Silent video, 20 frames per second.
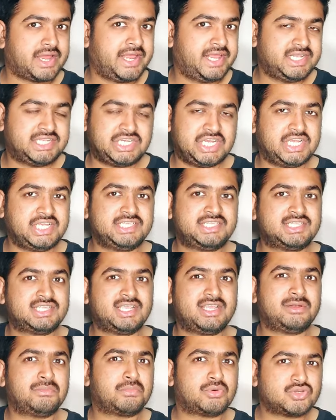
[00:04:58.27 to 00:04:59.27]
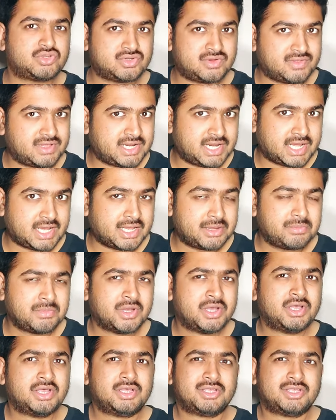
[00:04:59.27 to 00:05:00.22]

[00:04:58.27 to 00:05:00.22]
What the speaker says: a chase scene most of the time.